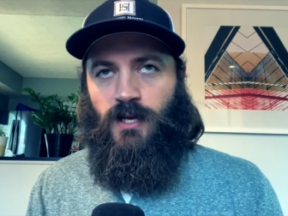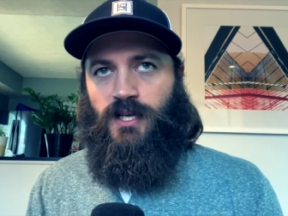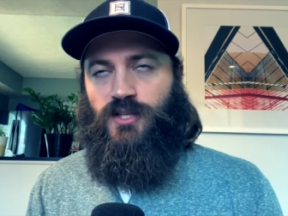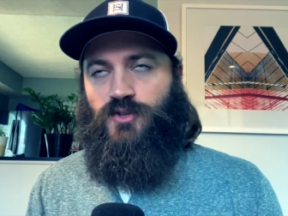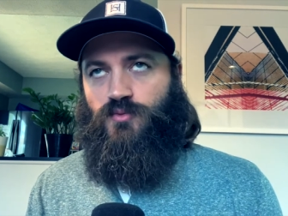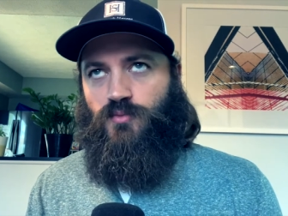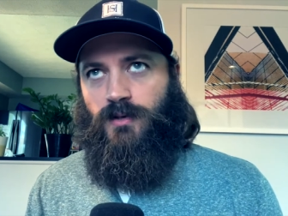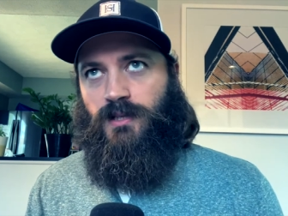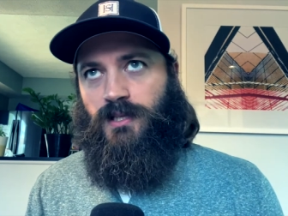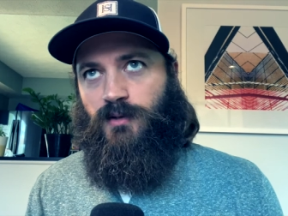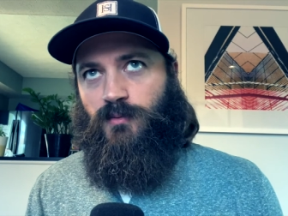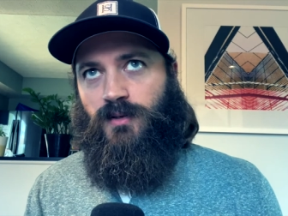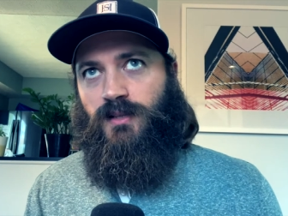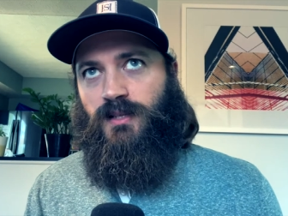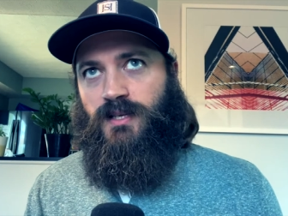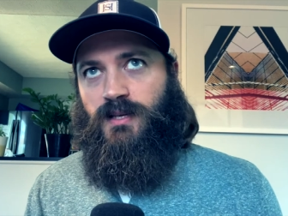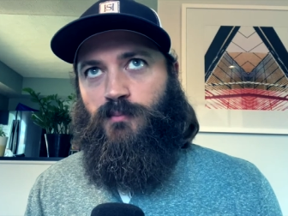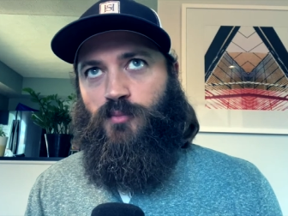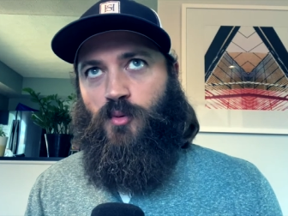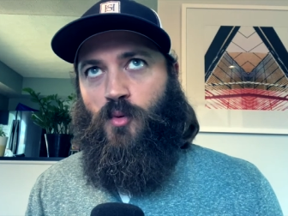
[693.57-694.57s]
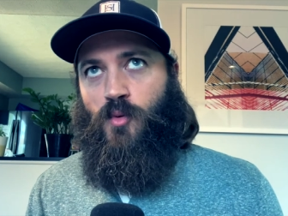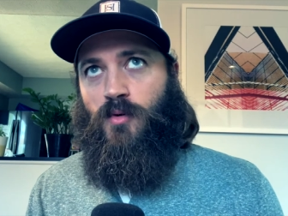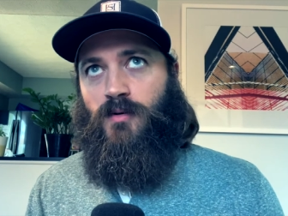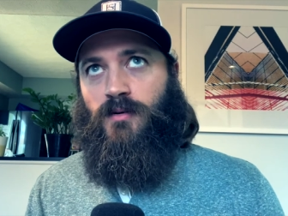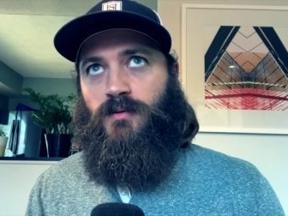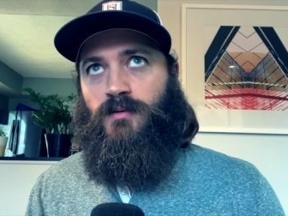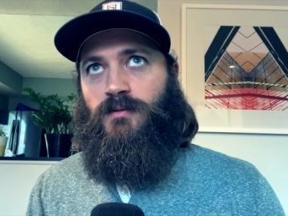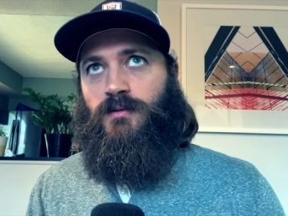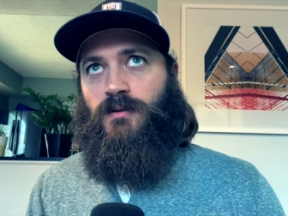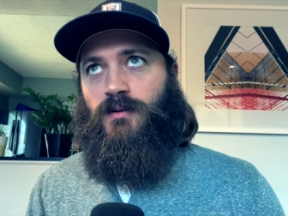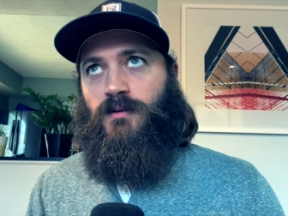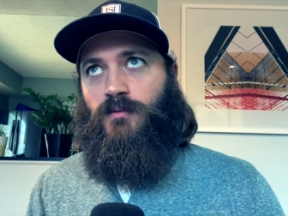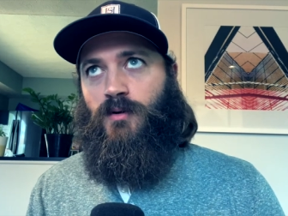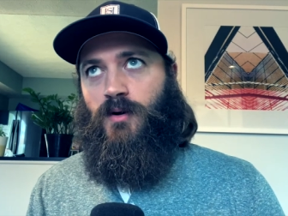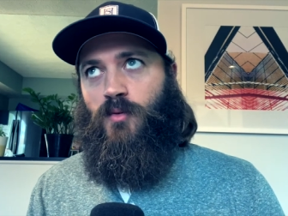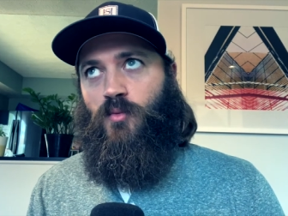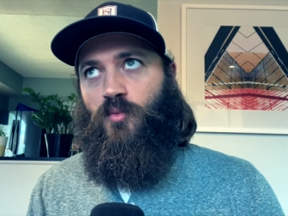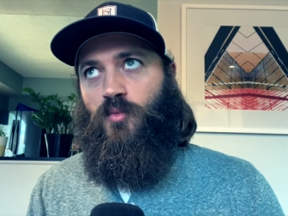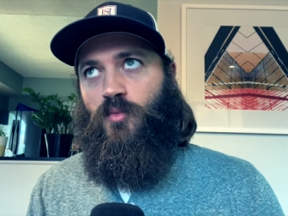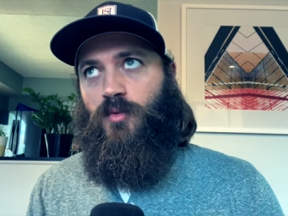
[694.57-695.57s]
It's really, really important
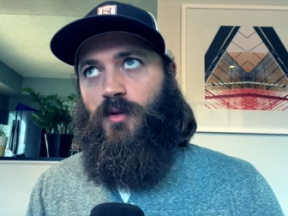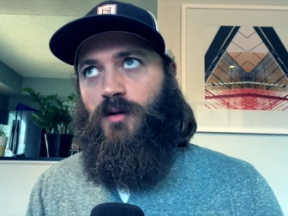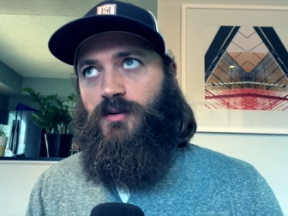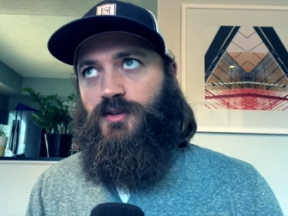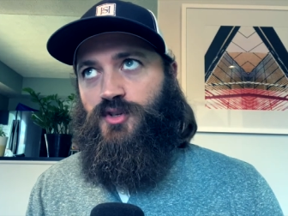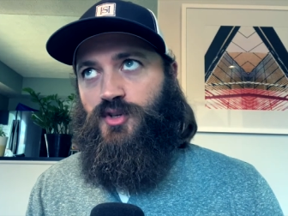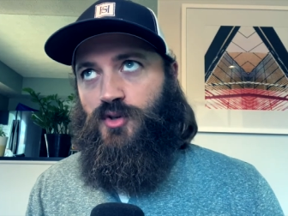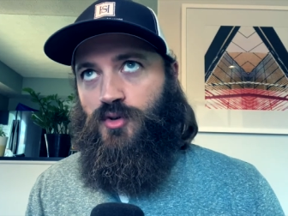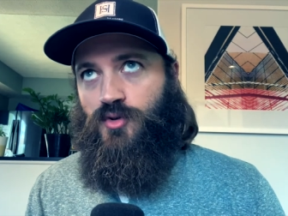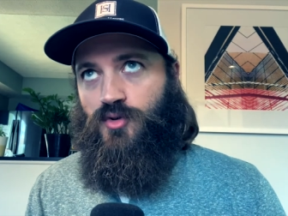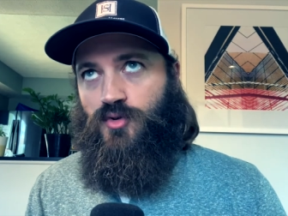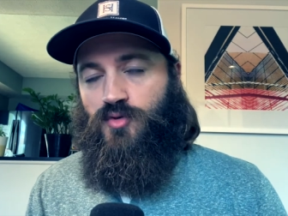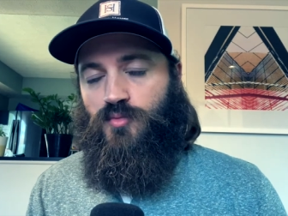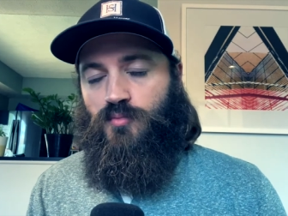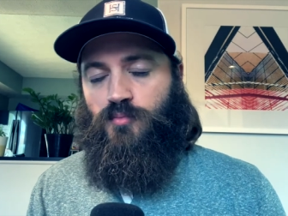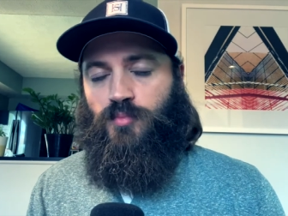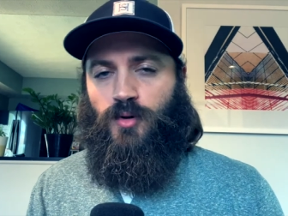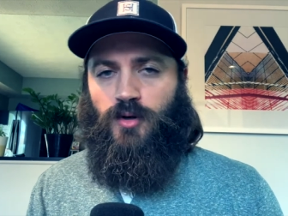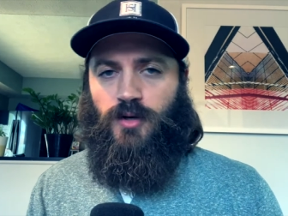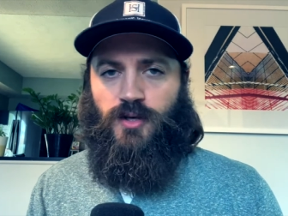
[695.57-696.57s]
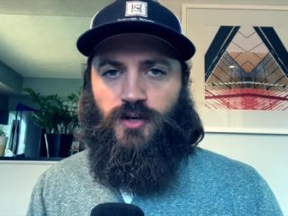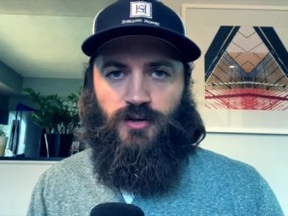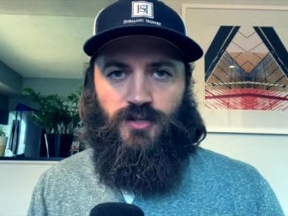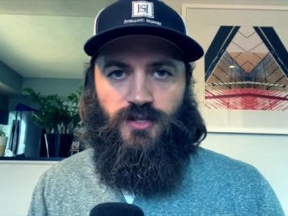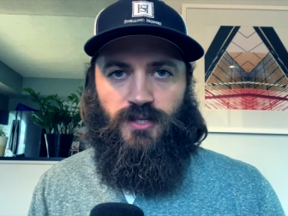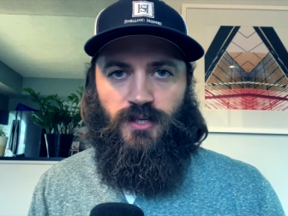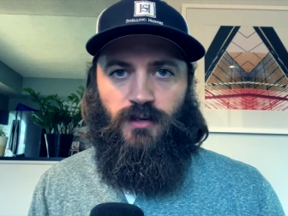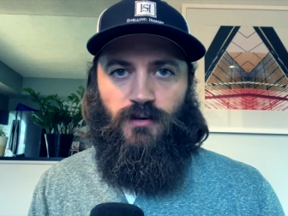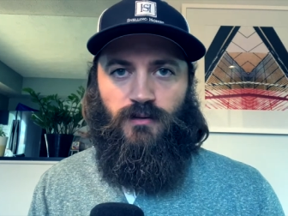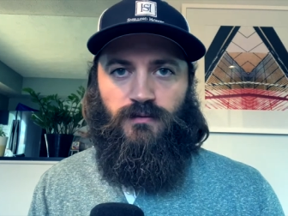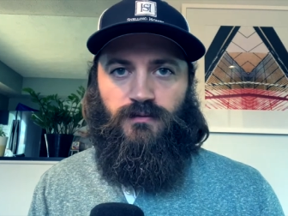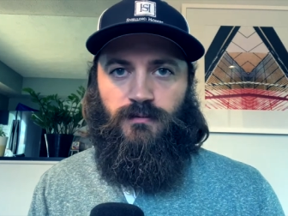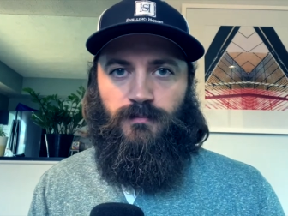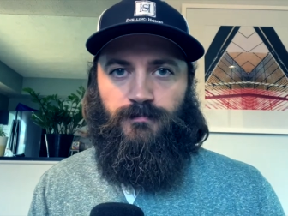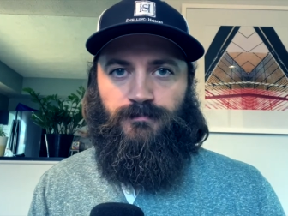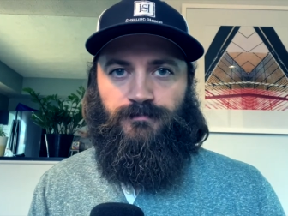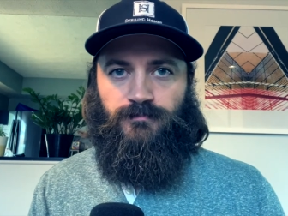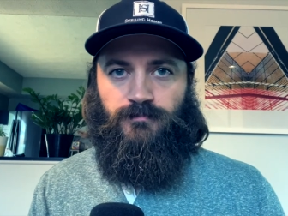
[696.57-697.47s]
to book yourself.